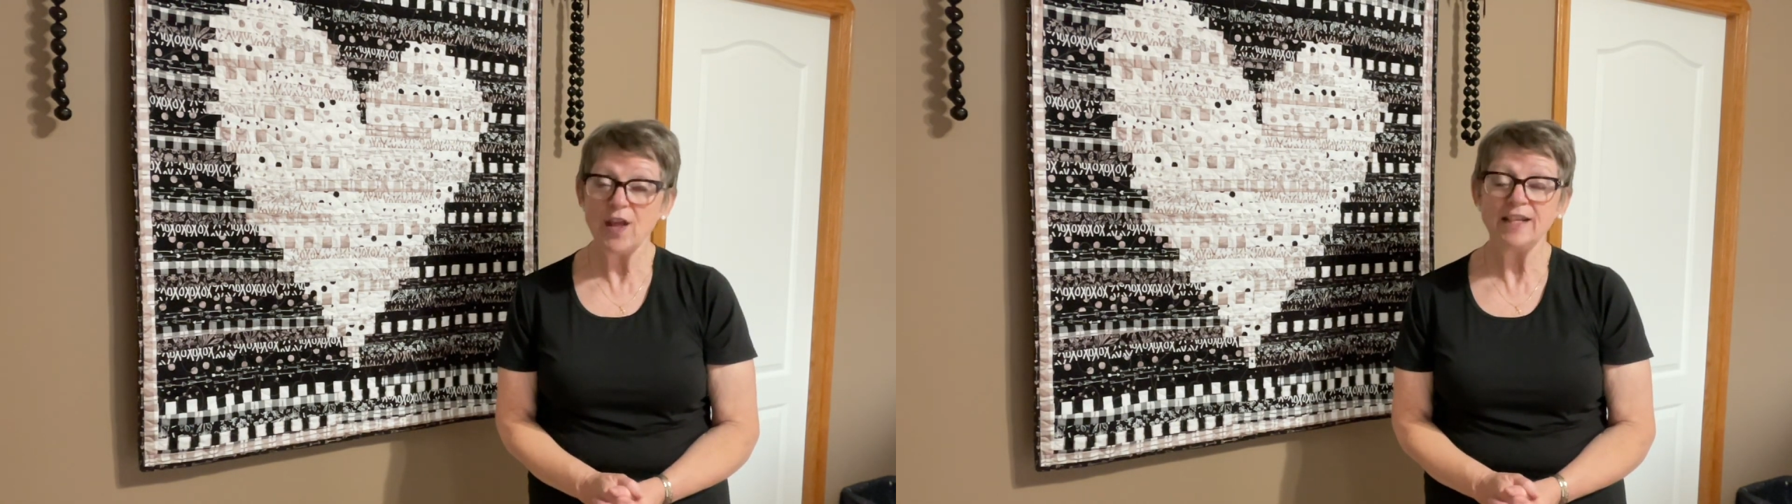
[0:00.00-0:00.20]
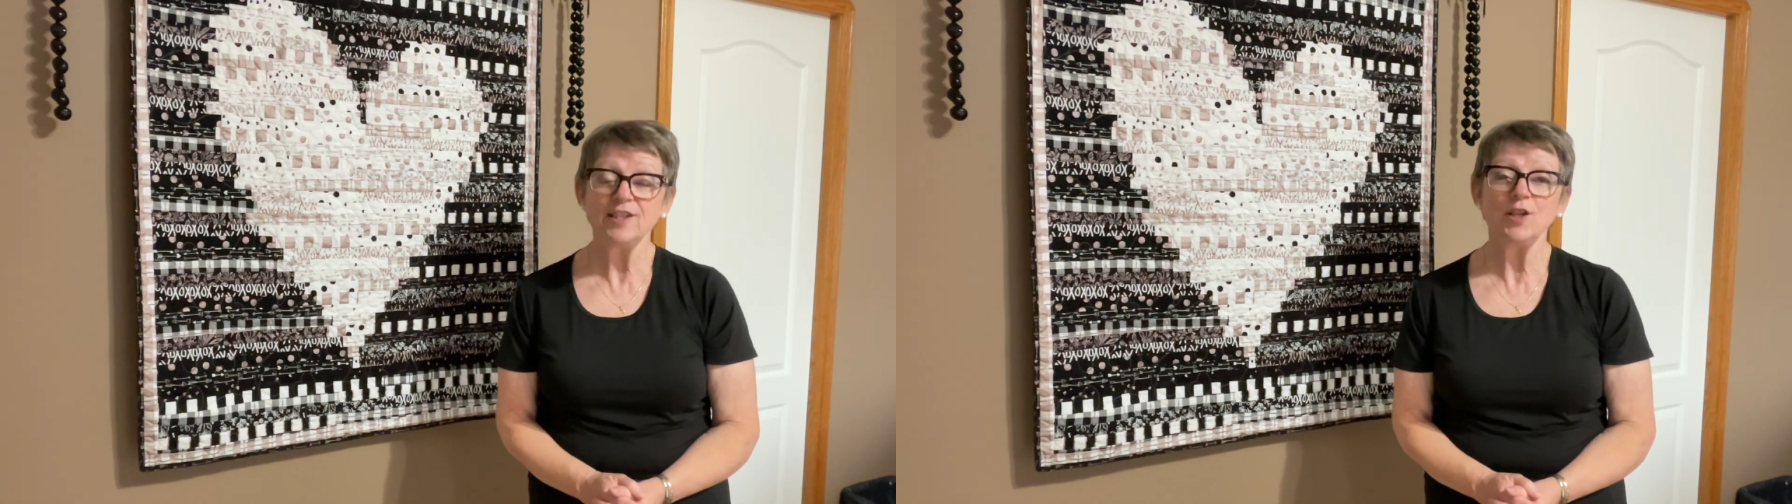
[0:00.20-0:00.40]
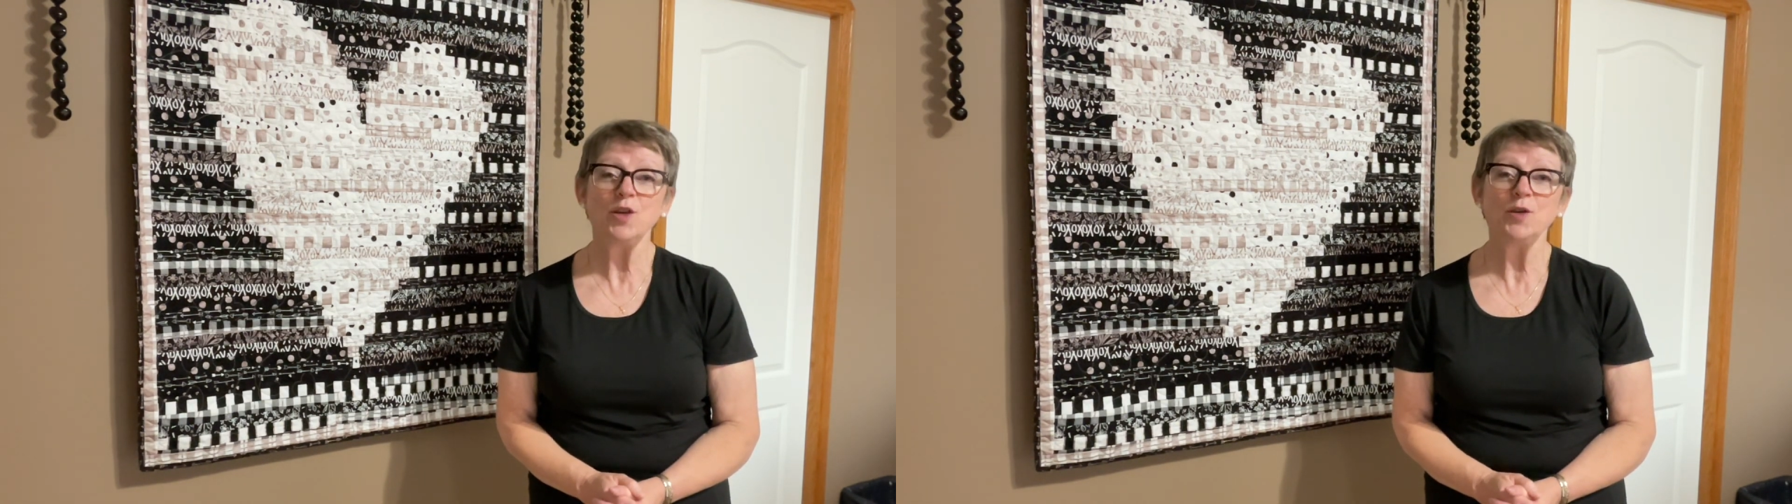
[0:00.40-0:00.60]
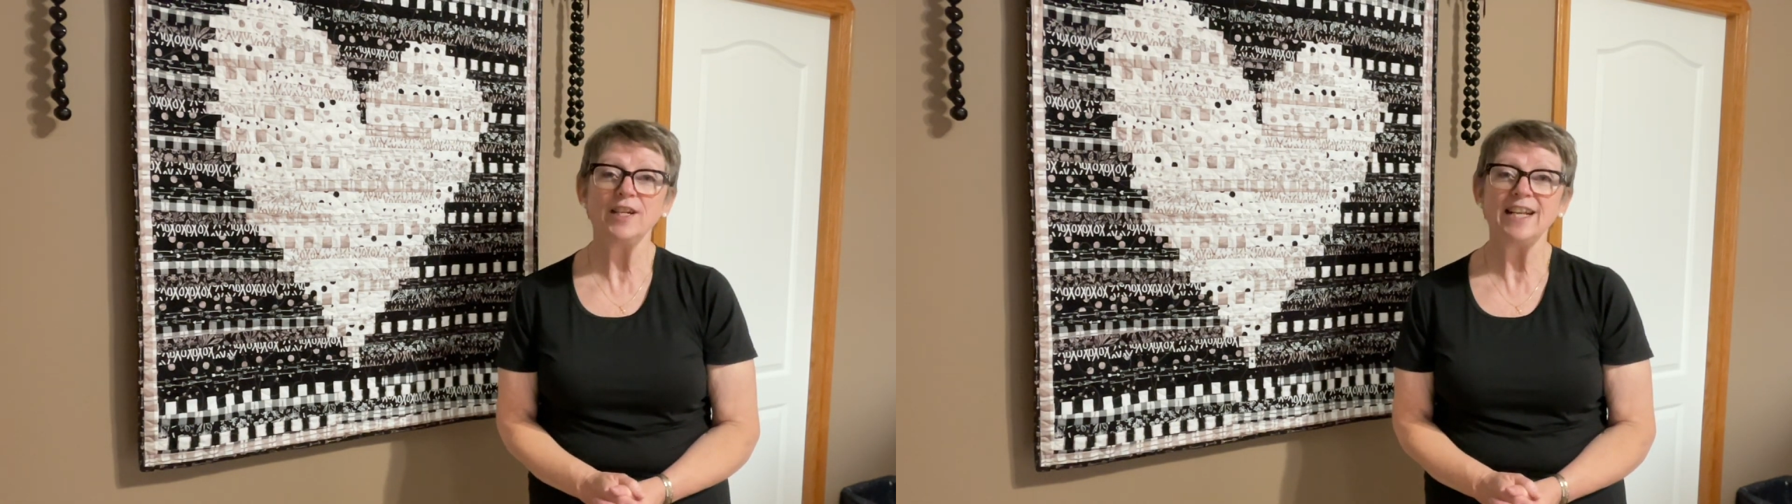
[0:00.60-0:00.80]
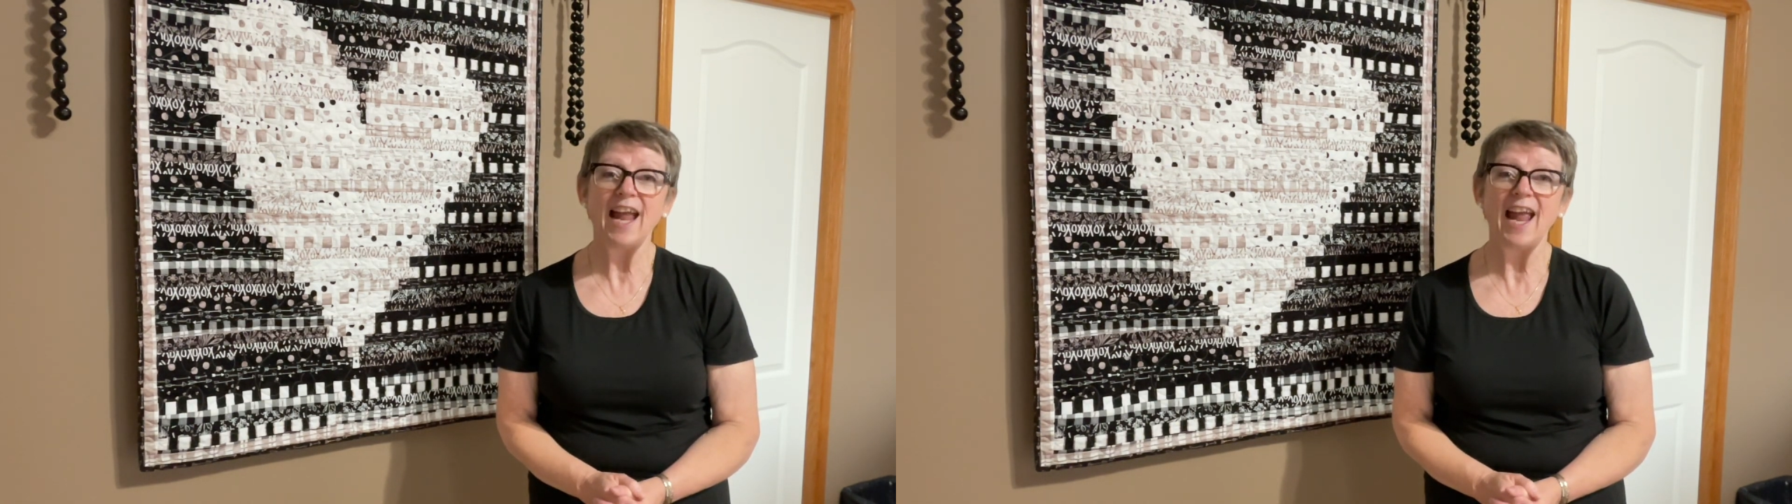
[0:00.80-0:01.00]
things to do
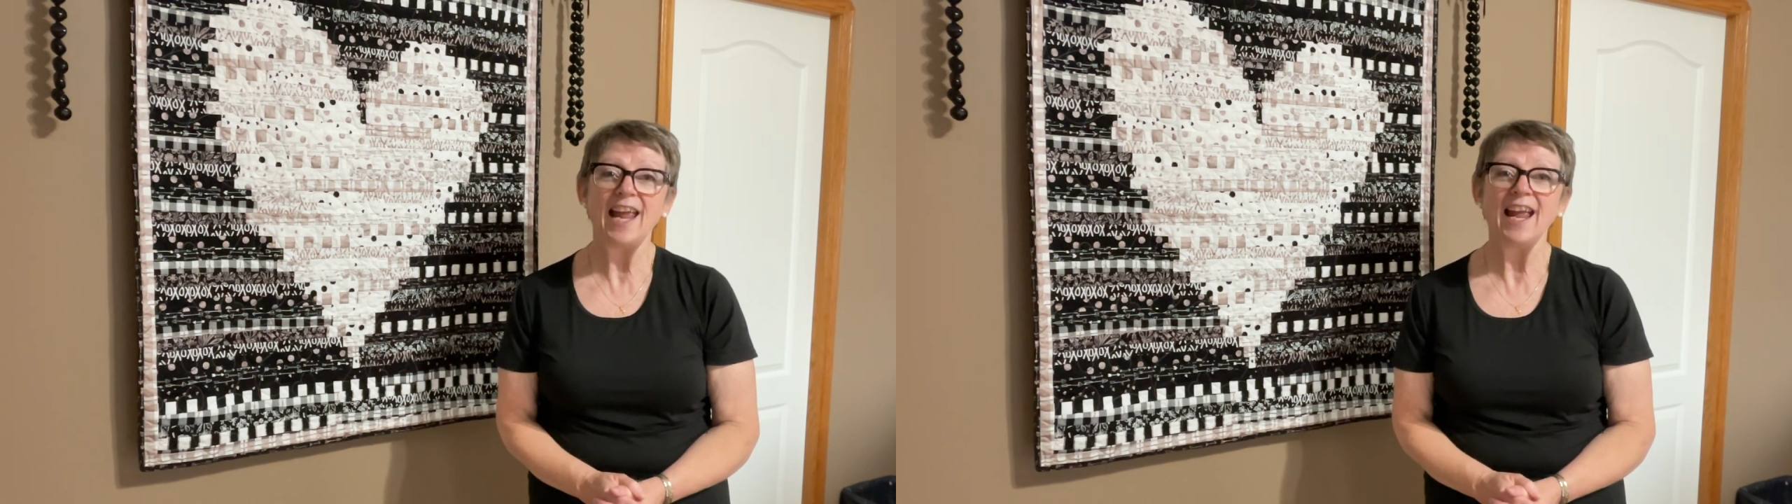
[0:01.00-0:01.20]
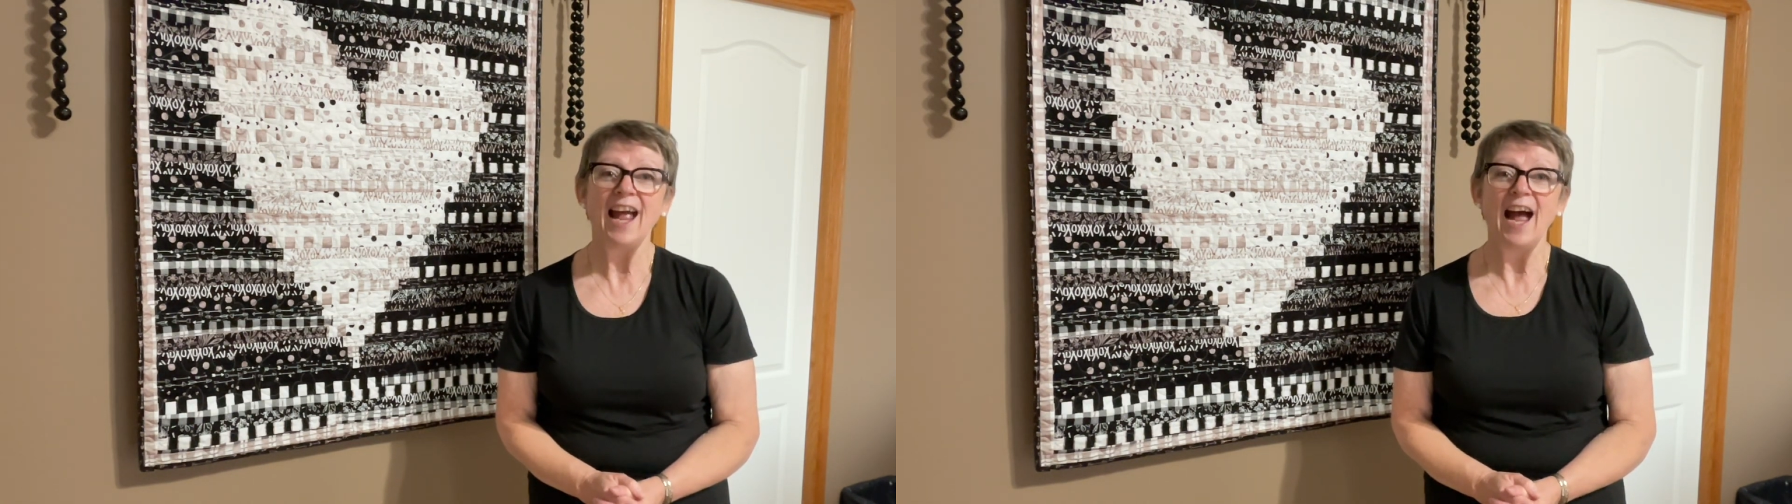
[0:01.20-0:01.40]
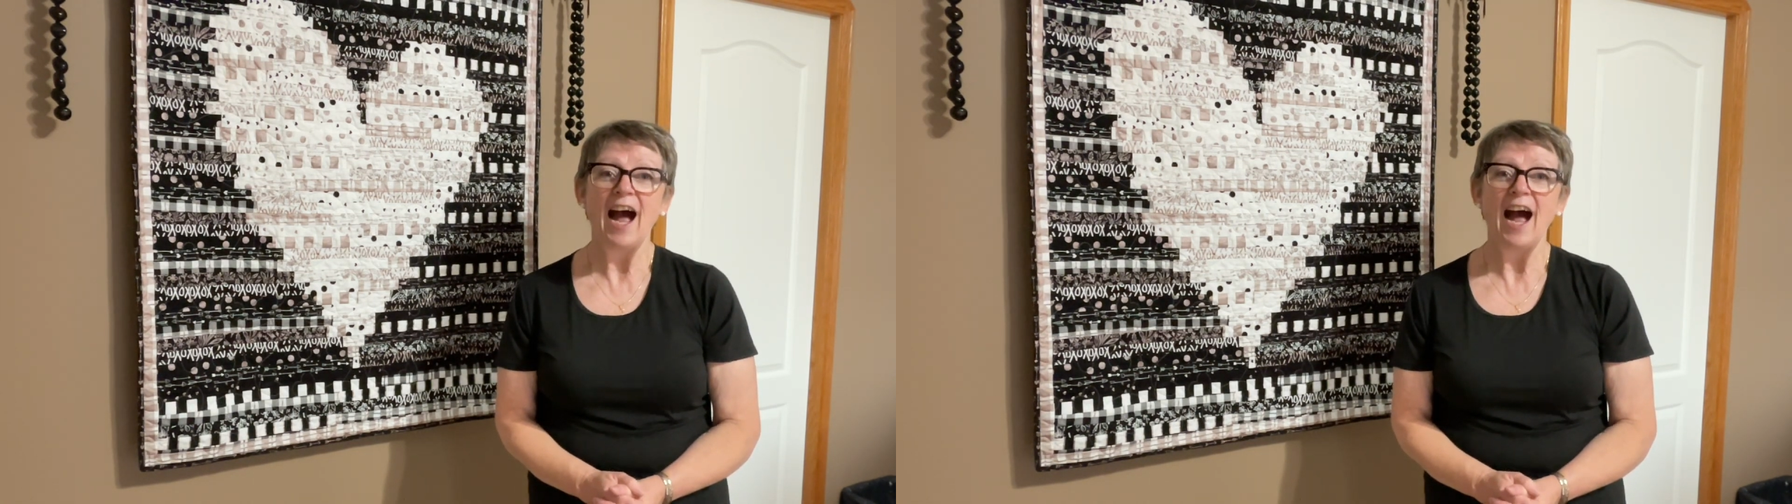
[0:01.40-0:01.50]
today,